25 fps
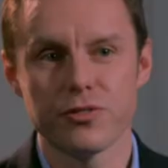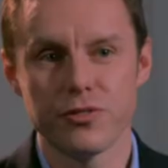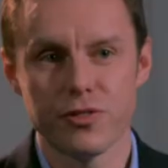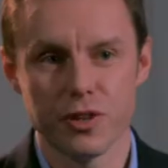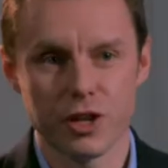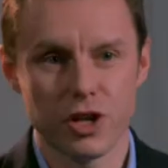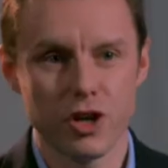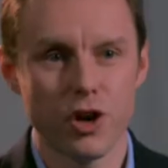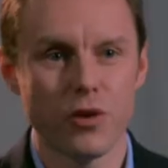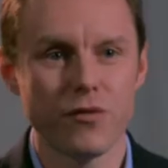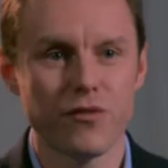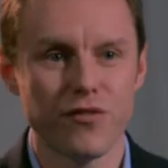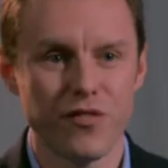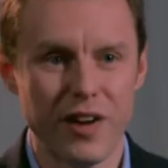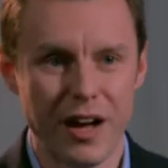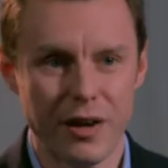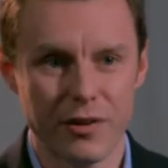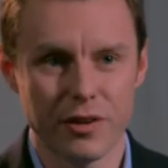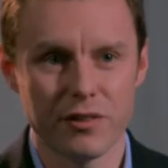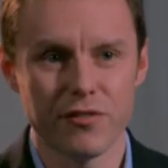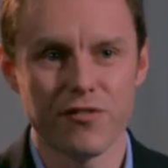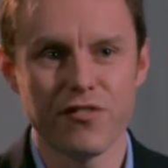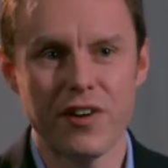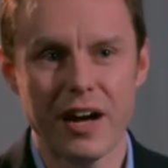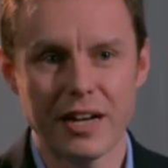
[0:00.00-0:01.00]
the
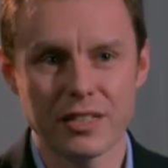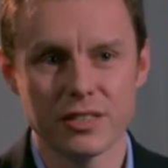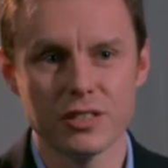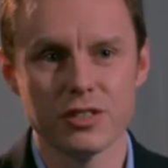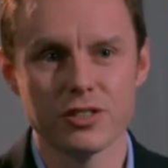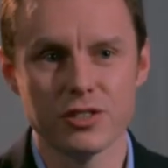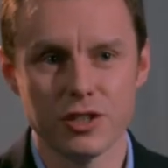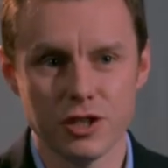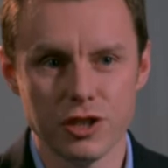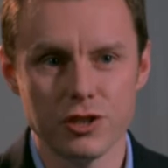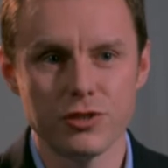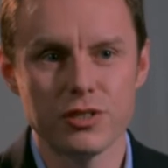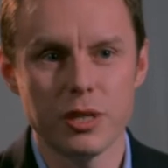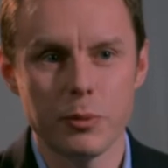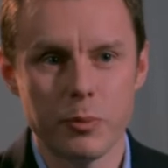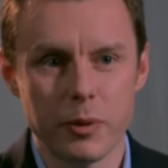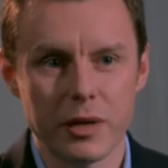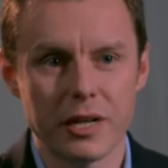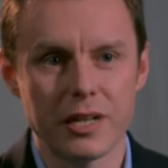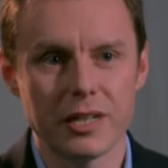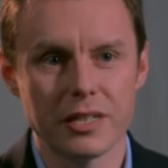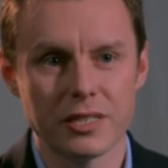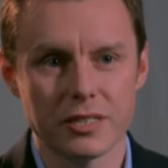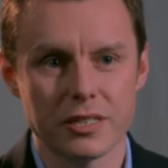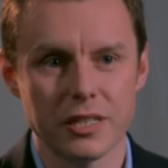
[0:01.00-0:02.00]
confounding factors that you
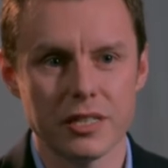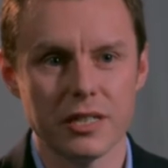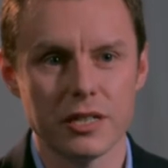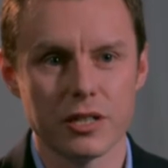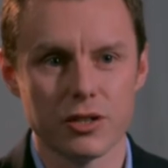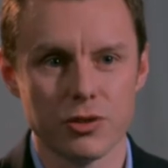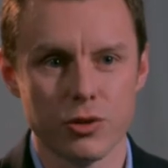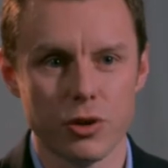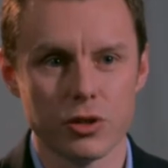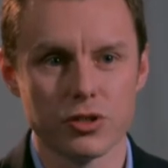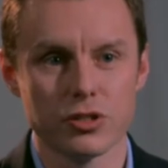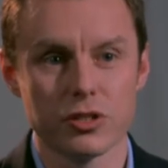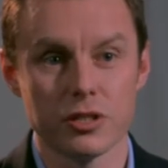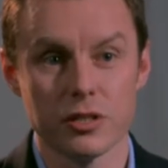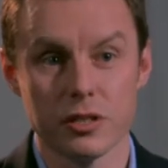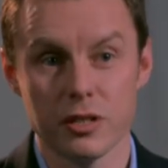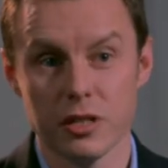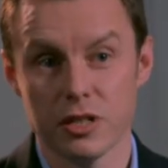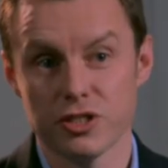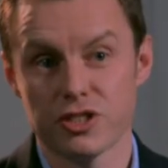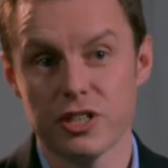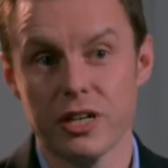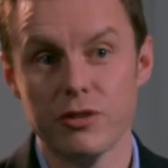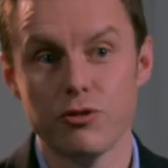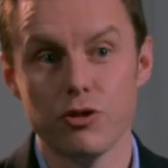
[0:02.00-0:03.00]
typically see across a,
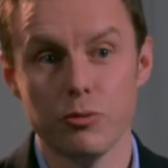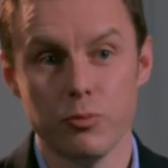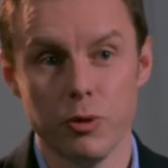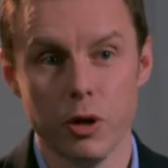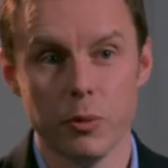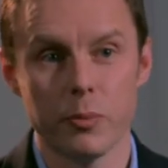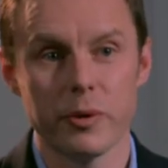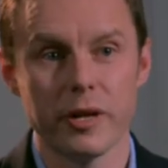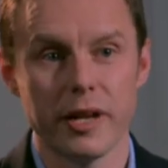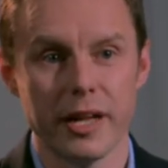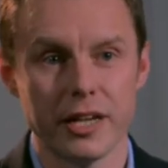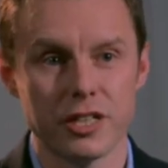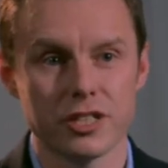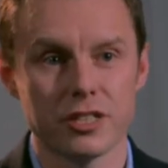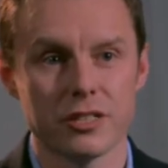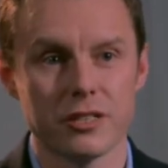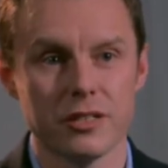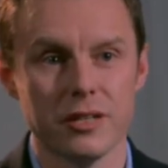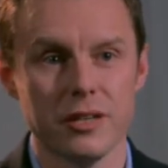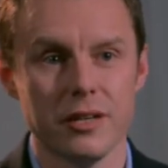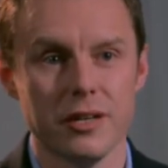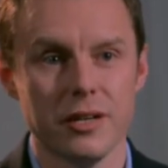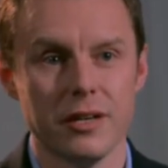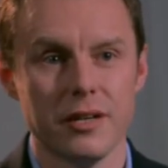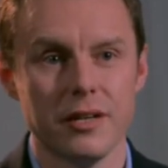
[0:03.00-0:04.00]
a general population
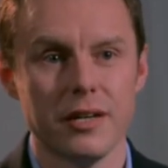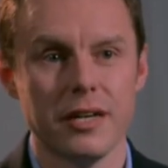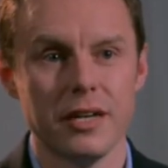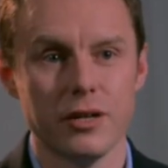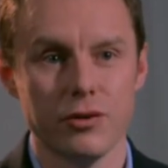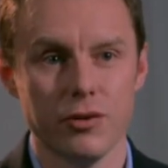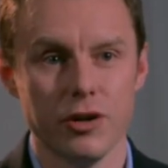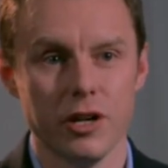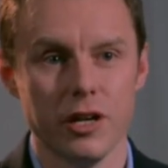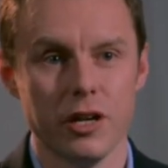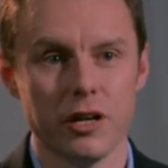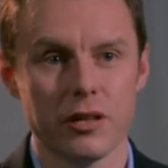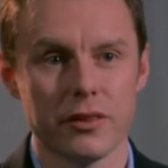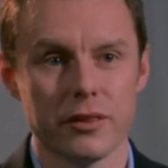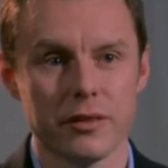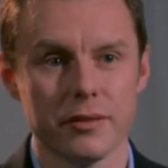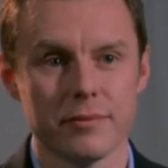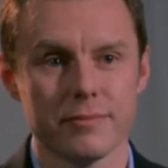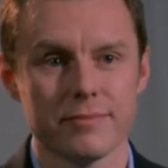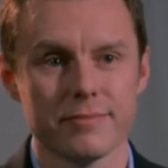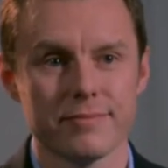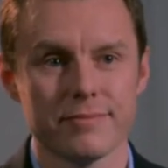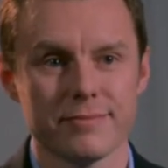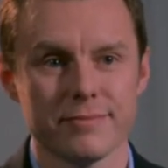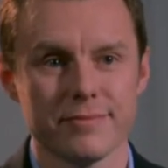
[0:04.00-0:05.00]
here on Earth.